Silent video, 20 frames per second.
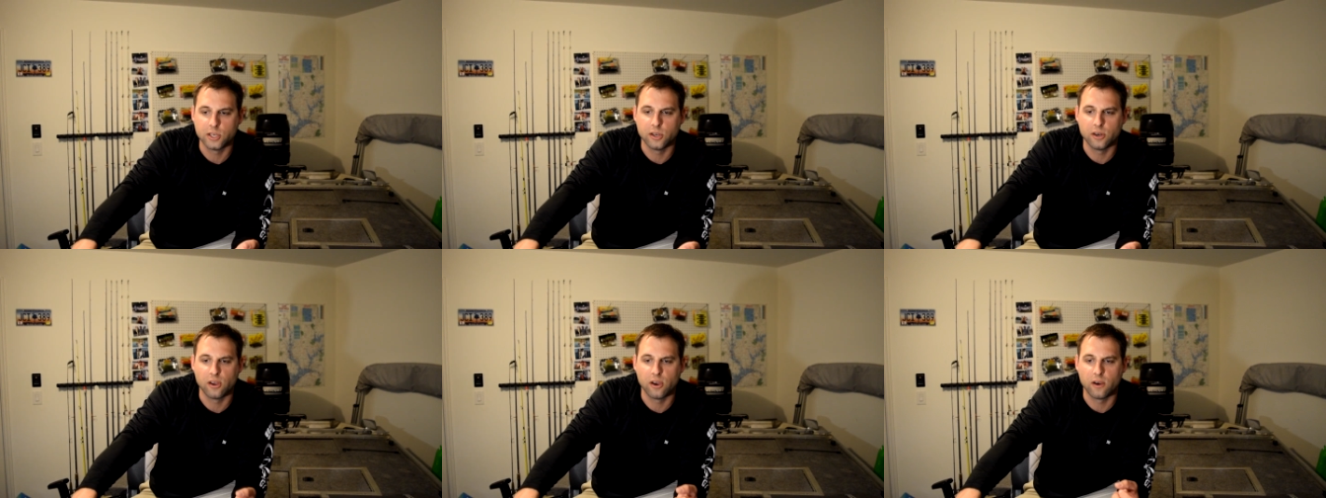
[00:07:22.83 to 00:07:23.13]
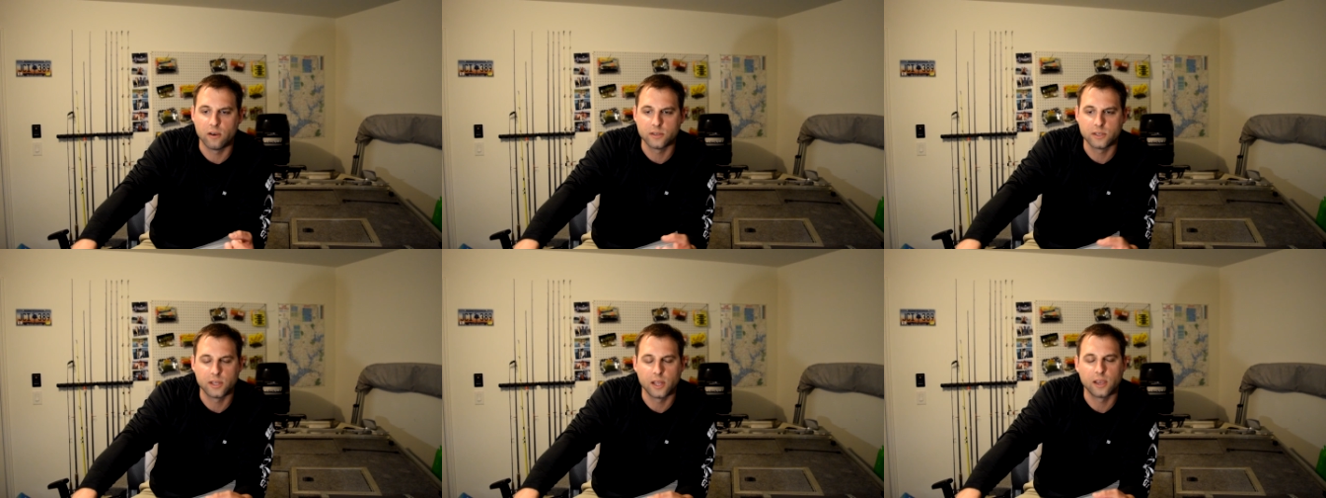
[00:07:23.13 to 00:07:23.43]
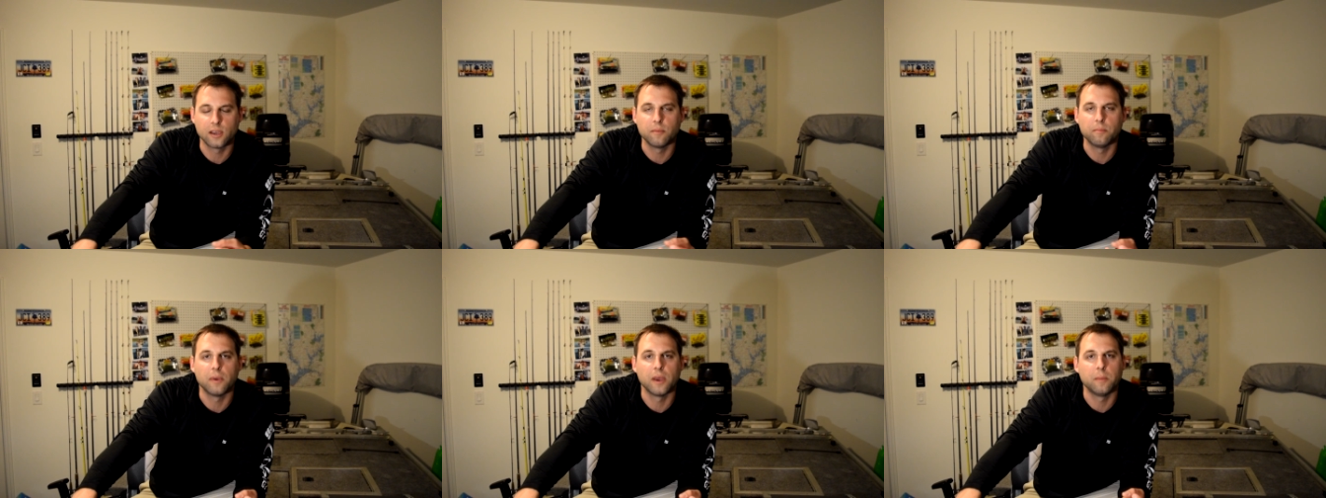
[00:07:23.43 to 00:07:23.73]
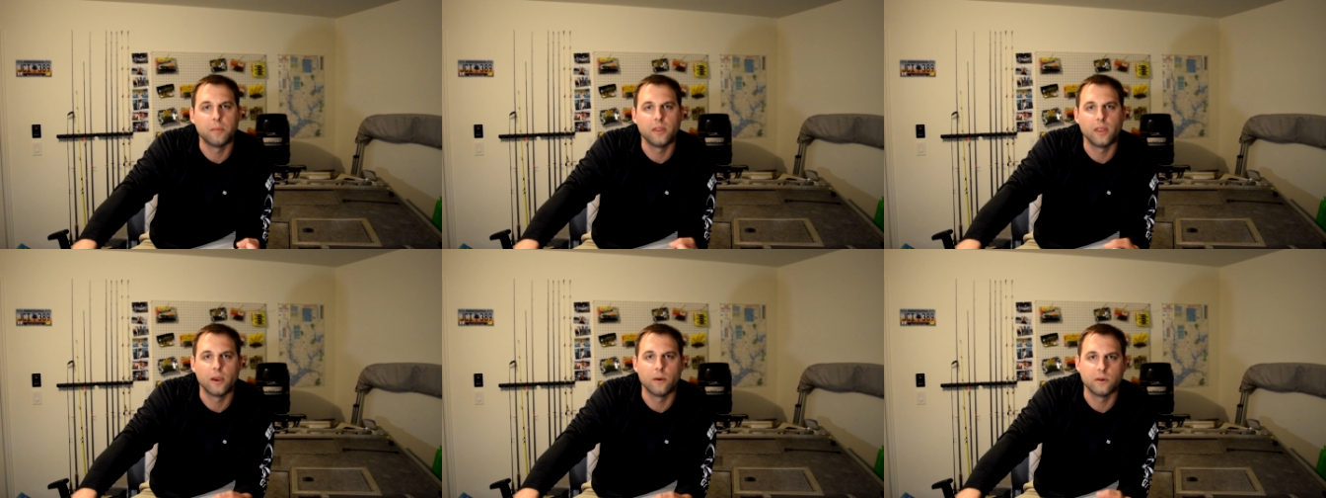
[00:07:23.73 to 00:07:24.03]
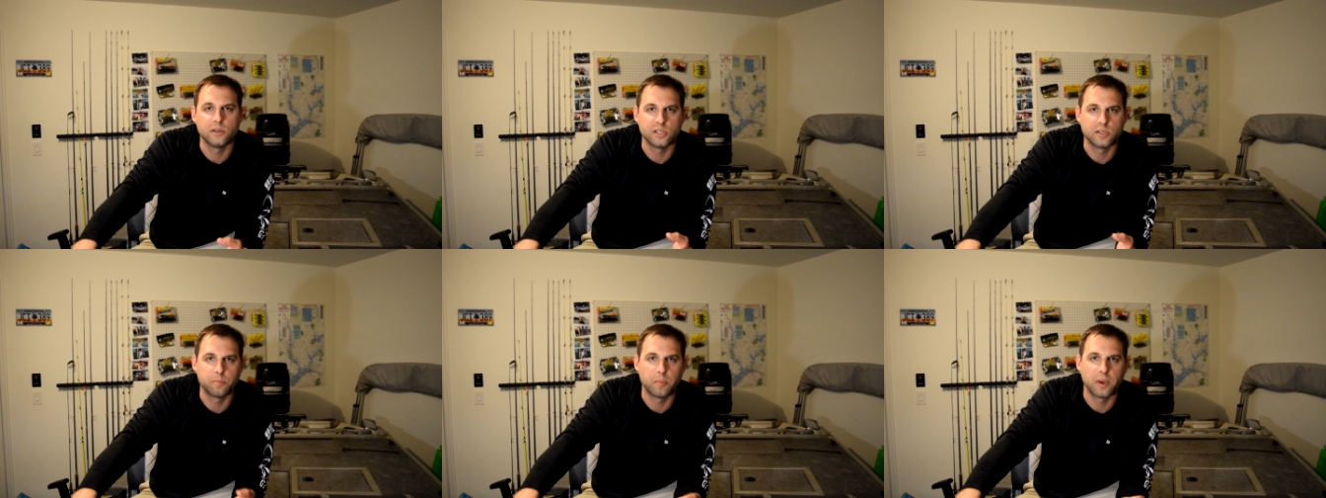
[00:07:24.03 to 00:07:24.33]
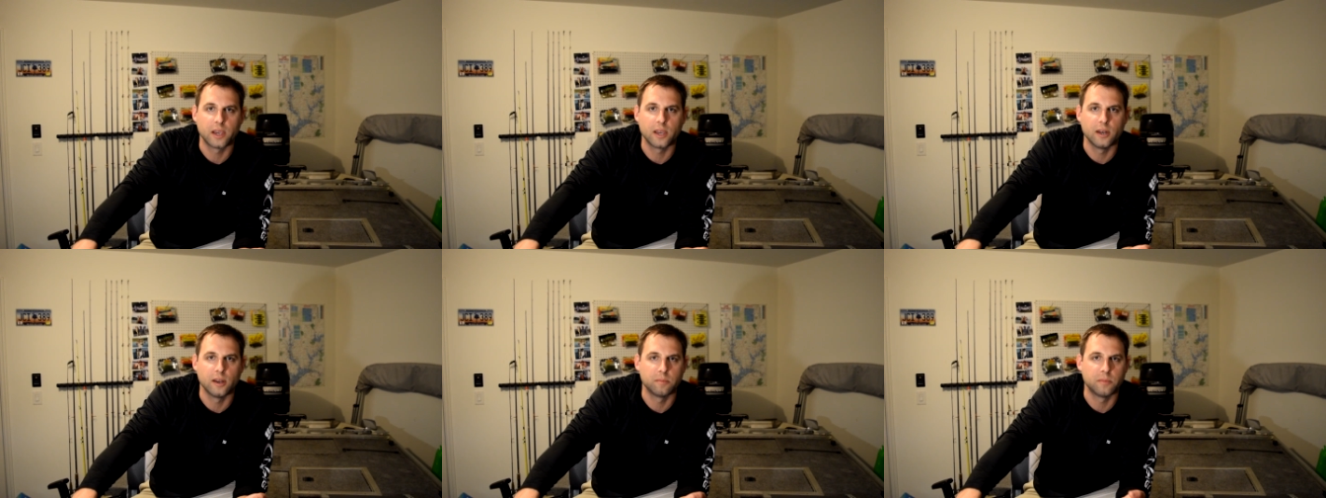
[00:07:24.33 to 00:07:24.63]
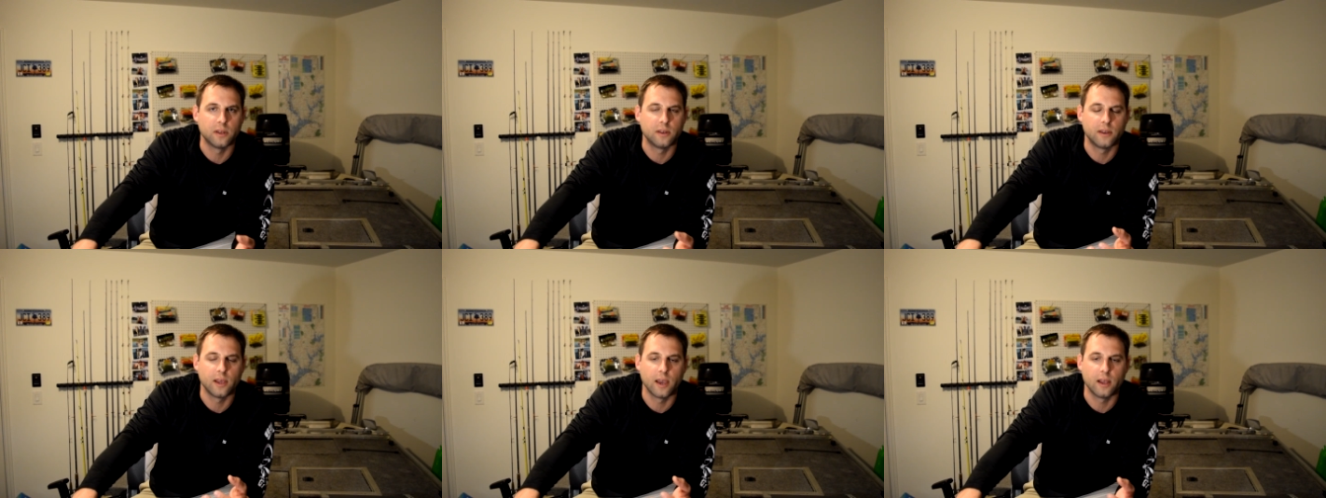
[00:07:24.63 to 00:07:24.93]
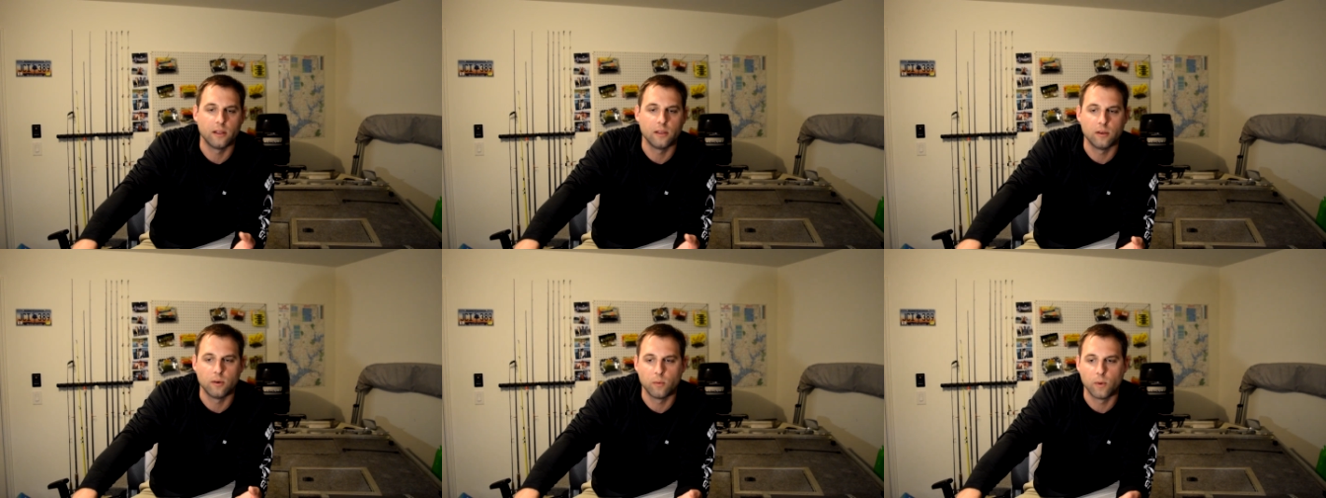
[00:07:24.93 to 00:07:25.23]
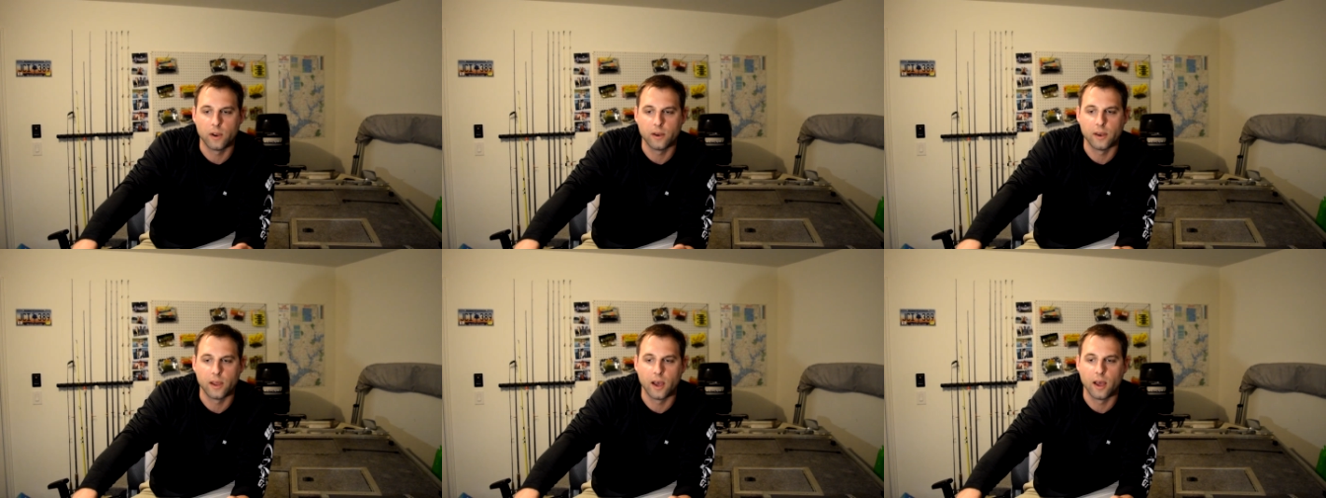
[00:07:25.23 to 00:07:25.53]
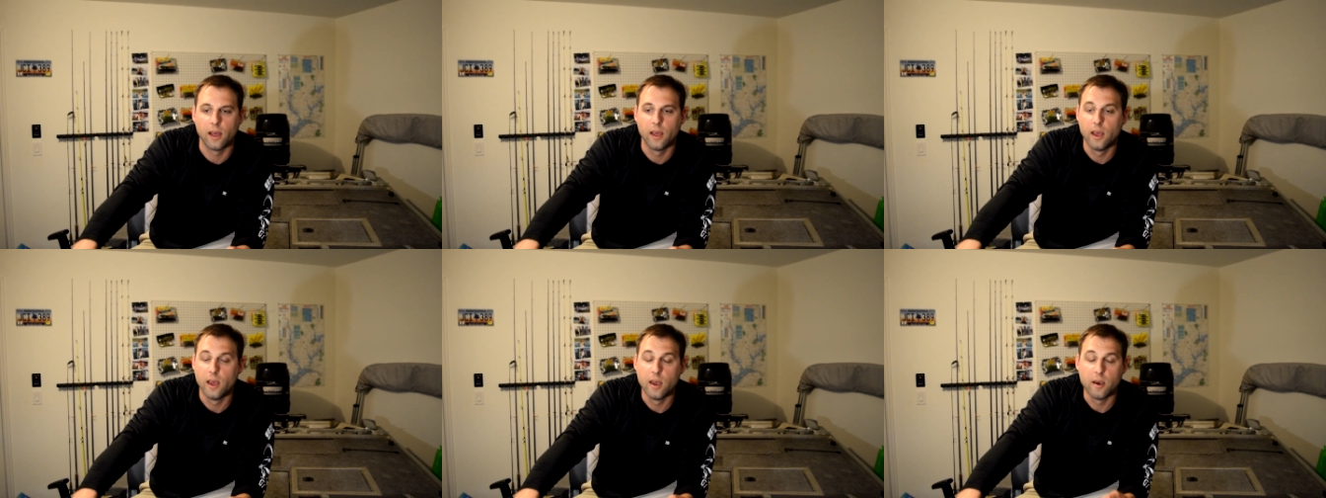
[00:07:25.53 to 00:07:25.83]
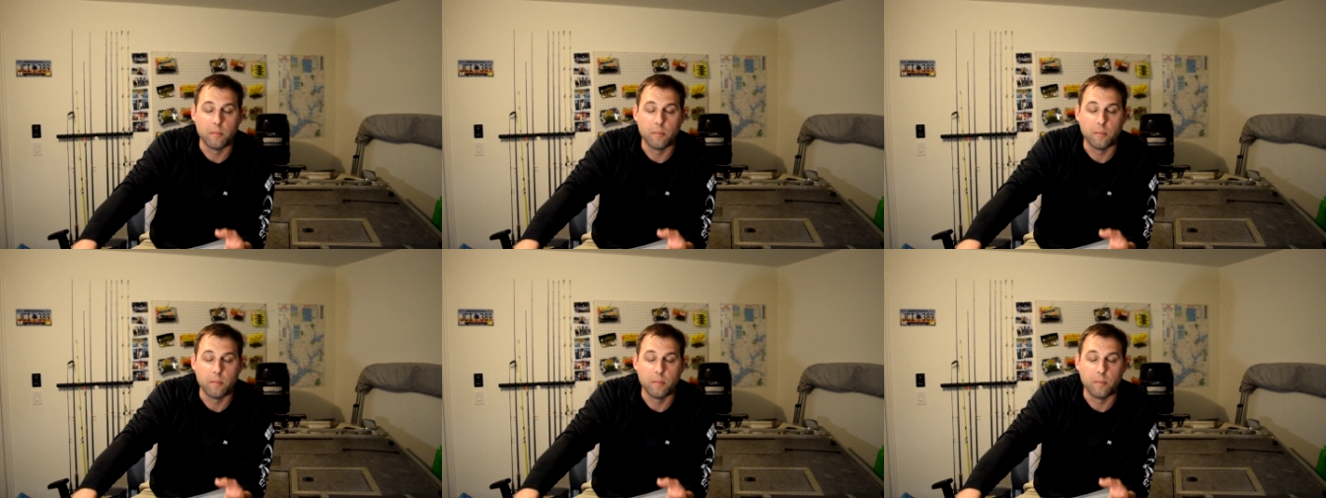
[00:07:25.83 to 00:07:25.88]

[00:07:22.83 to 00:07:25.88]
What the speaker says: You know, I was thinking maybe they were just picking up the tail or whatnot,